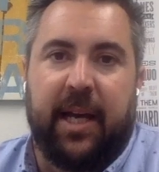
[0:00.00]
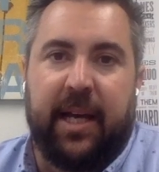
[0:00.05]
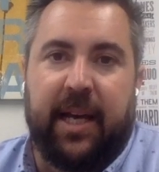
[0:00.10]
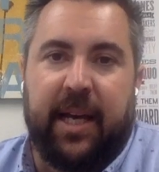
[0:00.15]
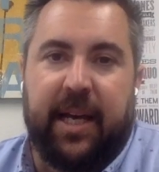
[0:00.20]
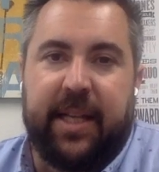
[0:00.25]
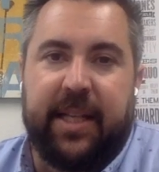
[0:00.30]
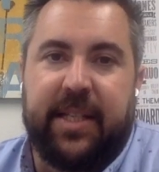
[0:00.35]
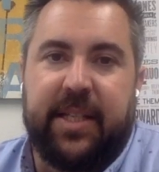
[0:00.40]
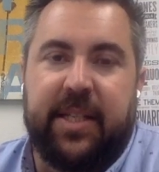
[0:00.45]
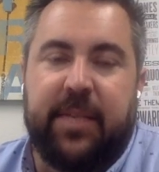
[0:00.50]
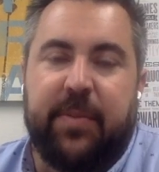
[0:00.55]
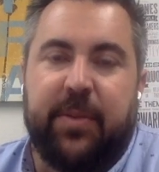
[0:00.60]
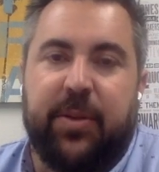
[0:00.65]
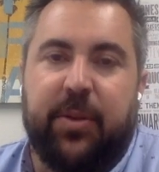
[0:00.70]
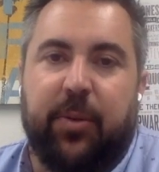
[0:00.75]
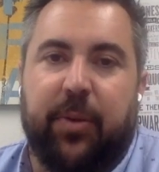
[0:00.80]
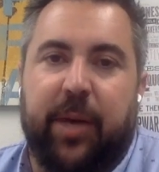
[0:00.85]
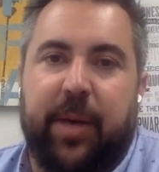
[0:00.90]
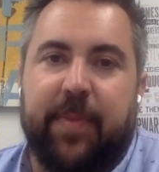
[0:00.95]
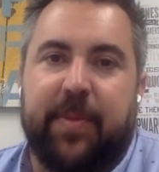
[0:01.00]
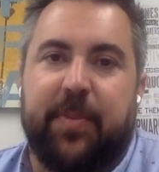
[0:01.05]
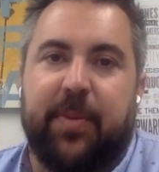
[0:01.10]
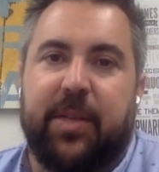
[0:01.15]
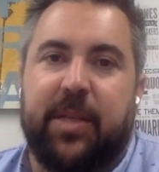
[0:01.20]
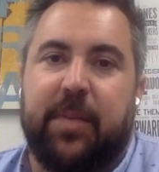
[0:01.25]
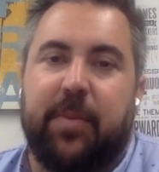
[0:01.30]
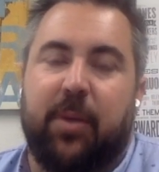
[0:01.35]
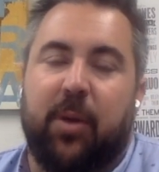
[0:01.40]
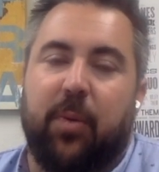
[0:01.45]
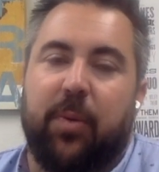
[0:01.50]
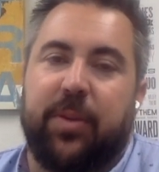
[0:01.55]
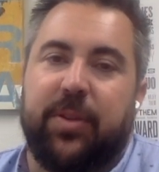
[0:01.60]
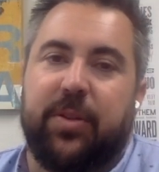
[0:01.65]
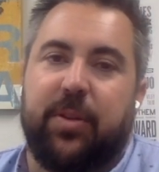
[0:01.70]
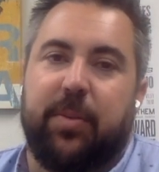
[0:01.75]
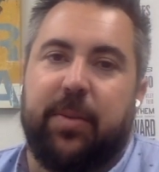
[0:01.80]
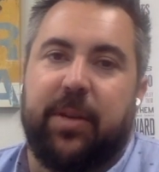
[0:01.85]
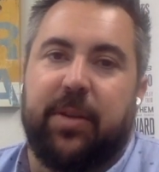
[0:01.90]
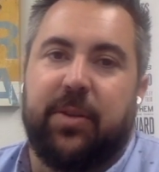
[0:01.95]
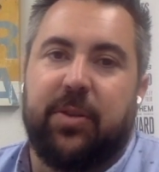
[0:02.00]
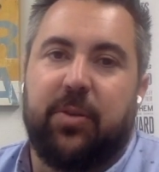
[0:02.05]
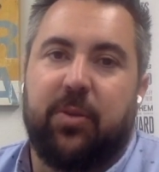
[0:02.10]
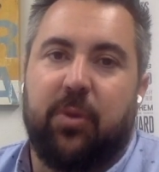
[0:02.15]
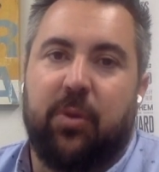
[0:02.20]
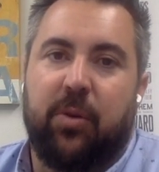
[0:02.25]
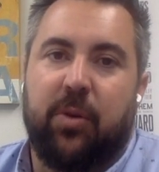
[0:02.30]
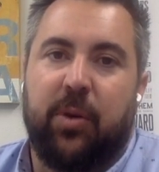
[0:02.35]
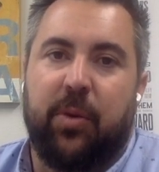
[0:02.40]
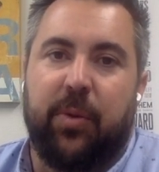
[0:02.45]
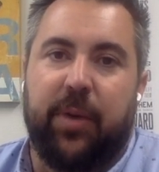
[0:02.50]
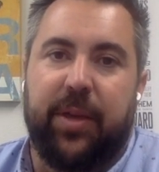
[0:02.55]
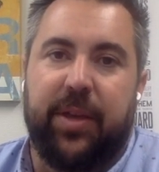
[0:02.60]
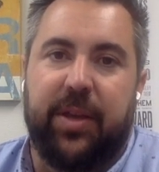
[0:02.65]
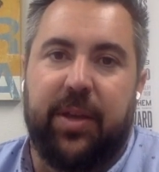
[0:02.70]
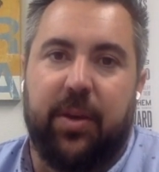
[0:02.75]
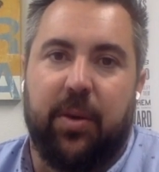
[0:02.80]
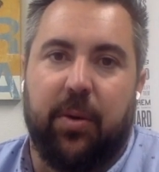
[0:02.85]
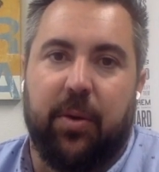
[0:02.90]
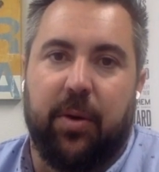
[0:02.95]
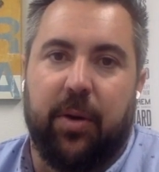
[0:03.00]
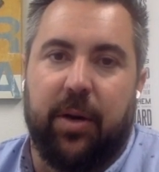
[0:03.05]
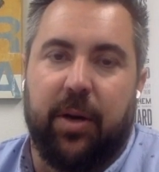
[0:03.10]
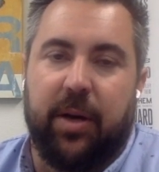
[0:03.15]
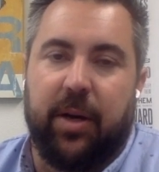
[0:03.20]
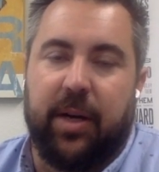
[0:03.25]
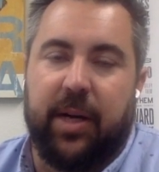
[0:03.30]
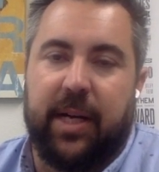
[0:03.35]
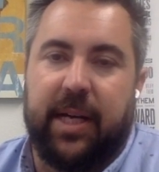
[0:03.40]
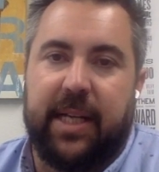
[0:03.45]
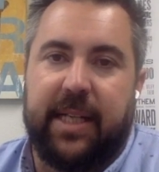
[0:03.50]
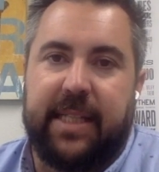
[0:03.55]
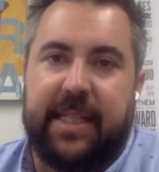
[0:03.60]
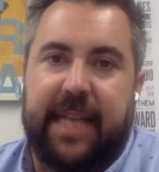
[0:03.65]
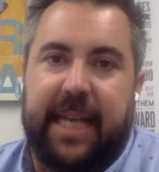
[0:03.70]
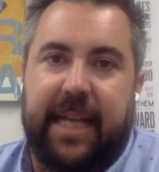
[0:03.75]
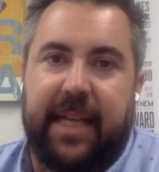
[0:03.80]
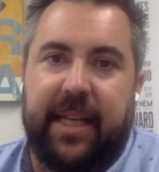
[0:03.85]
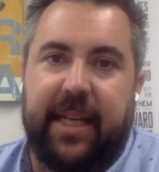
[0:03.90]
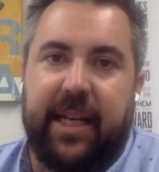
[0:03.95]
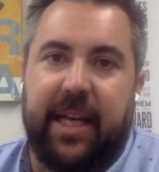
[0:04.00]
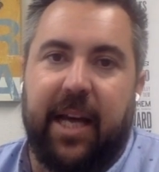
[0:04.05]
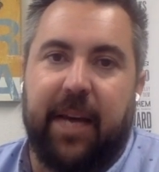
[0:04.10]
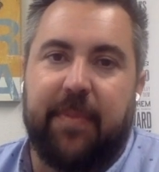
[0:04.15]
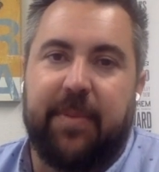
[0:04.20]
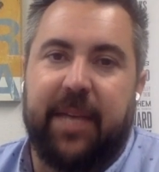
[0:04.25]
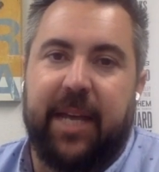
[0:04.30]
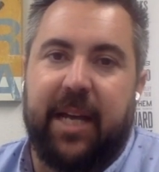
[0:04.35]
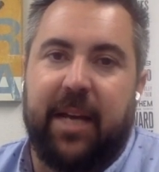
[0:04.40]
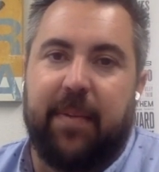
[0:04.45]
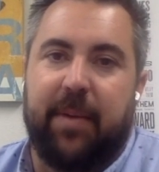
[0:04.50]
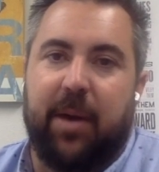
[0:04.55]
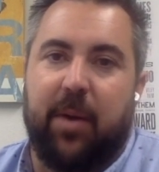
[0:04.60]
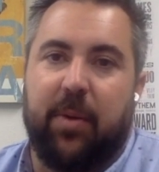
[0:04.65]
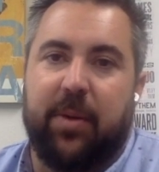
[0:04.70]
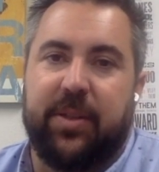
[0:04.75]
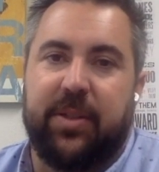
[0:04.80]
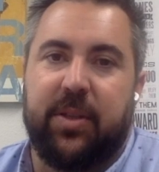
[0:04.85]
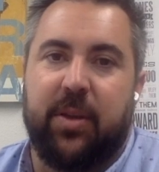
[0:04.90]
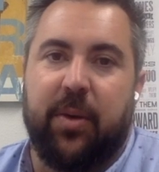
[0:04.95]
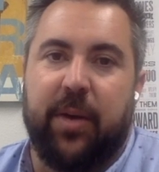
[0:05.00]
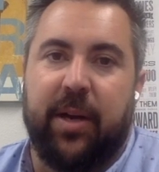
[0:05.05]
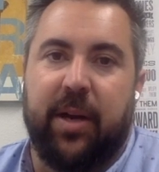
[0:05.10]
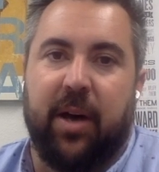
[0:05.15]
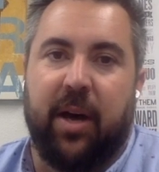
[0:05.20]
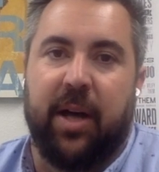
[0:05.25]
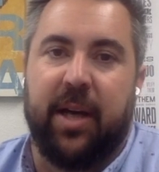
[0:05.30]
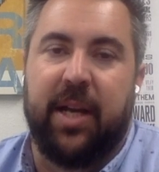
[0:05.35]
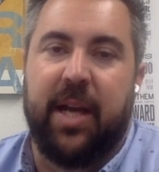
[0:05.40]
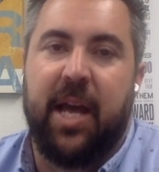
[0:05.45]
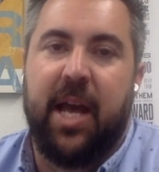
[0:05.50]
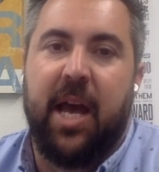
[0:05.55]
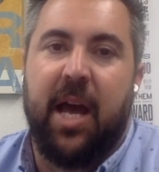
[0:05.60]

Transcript: Uh, this is Mr. Williams, principal at Windsor Middle School, with your daily update about what's going on.